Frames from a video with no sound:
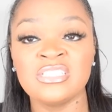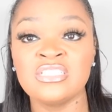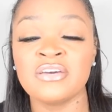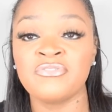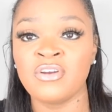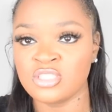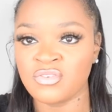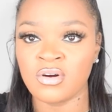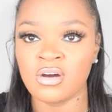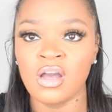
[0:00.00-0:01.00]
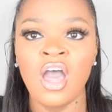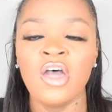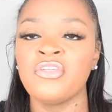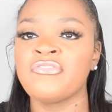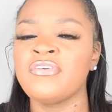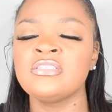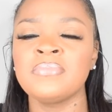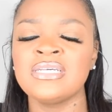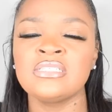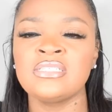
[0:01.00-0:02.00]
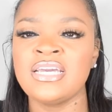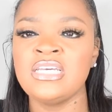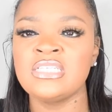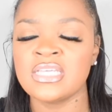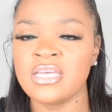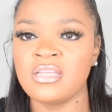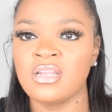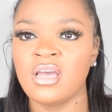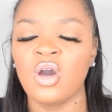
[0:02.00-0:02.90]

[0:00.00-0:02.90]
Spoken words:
She said, first of all, the first message that he sent